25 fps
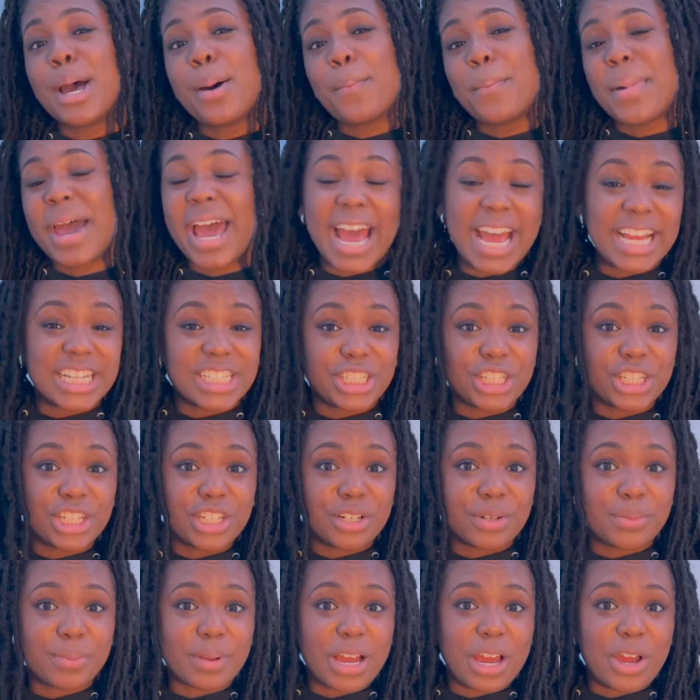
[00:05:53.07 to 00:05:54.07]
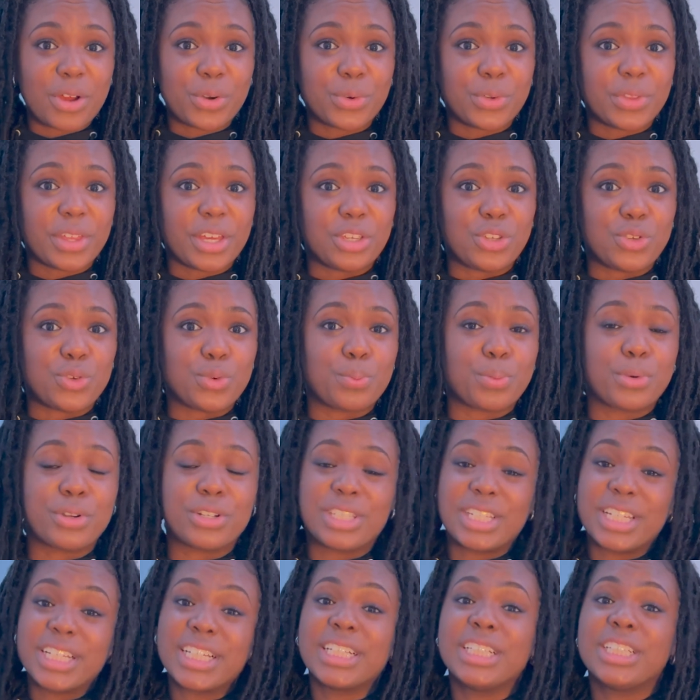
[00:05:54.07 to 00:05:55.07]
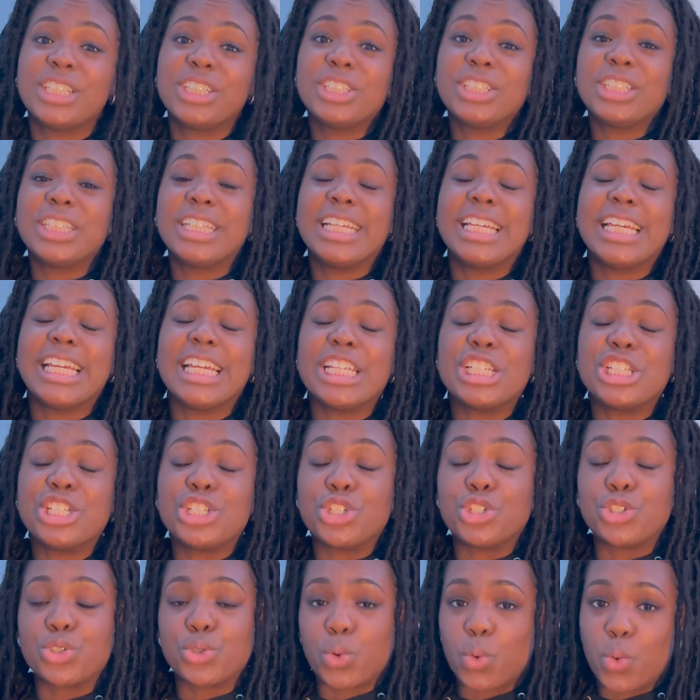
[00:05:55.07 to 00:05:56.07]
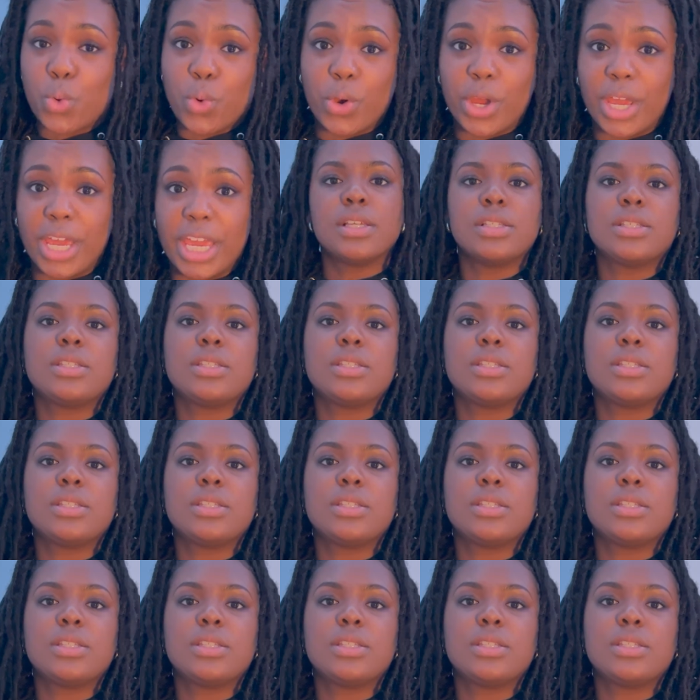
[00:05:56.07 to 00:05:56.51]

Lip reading: passionate about or that you particularly enjoy.